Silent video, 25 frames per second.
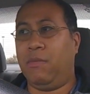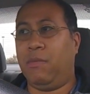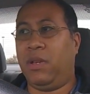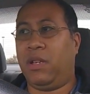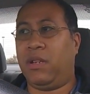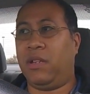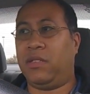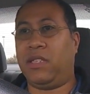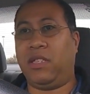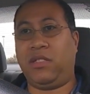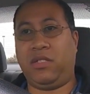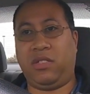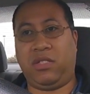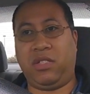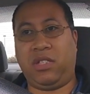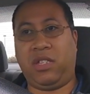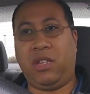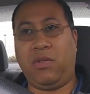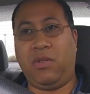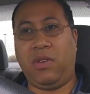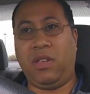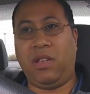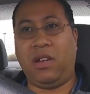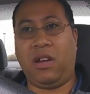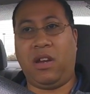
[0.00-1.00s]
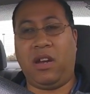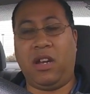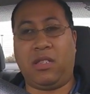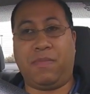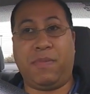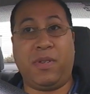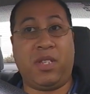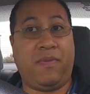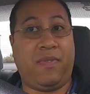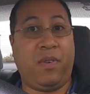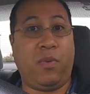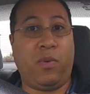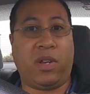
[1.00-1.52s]
because as a security guard,
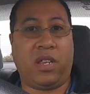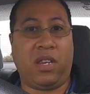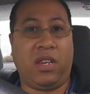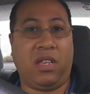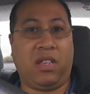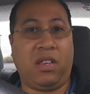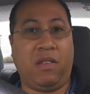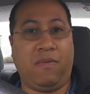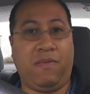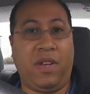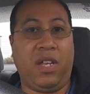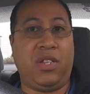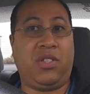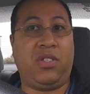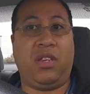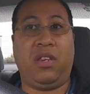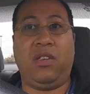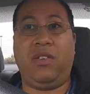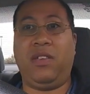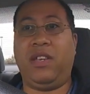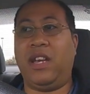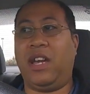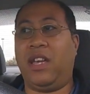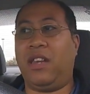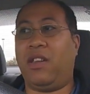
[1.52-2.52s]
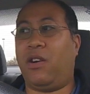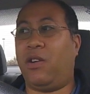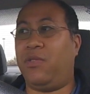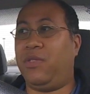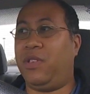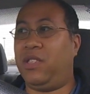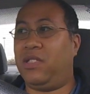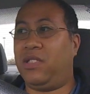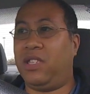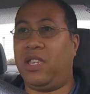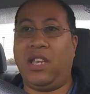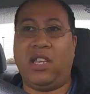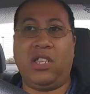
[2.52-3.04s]
especially if you're working at a convention, and you got all
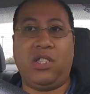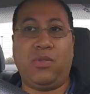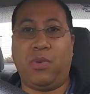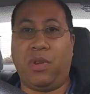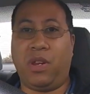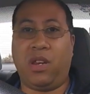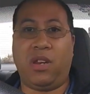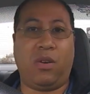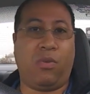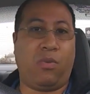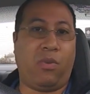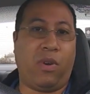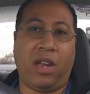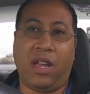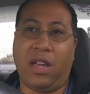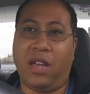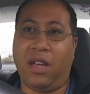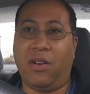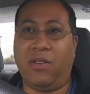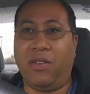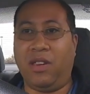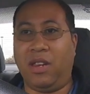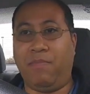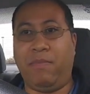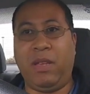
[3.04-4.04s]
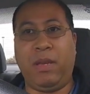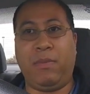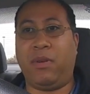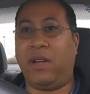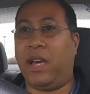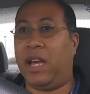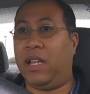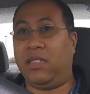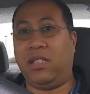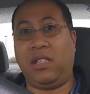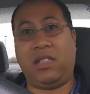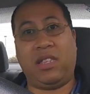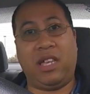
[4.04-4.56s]
these kids running around and
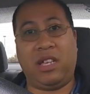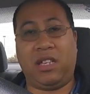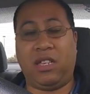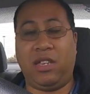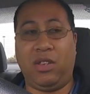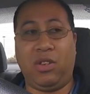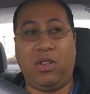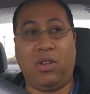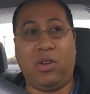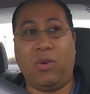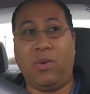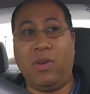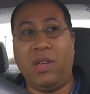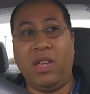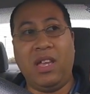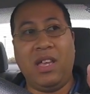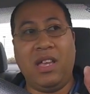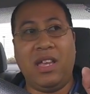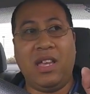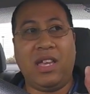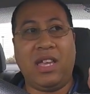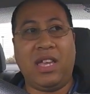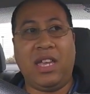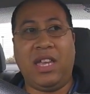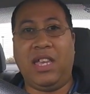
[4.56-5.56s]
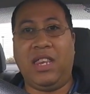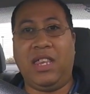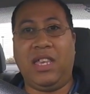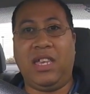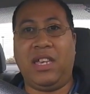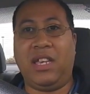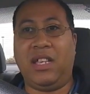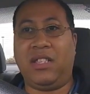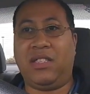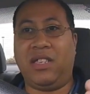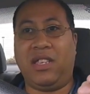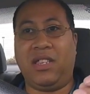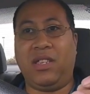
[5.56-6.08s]
people acting like you know
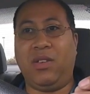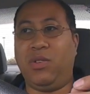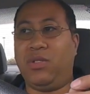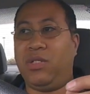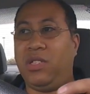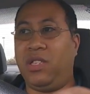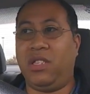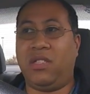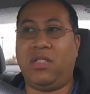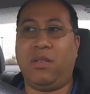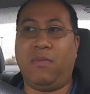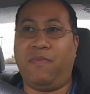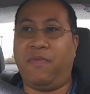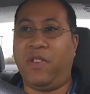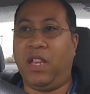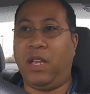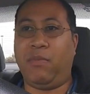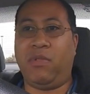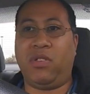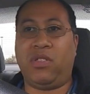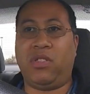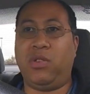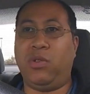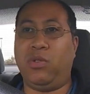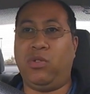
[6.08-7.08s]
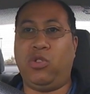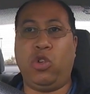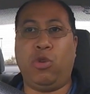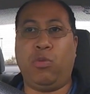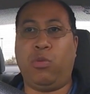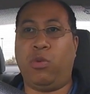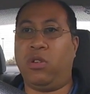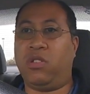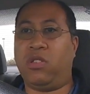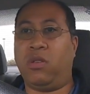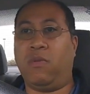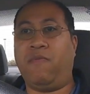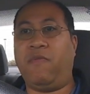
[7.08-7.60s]
idiots, and you see some famous
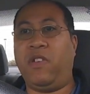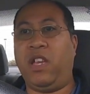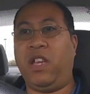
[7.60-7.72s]
YouTuber or some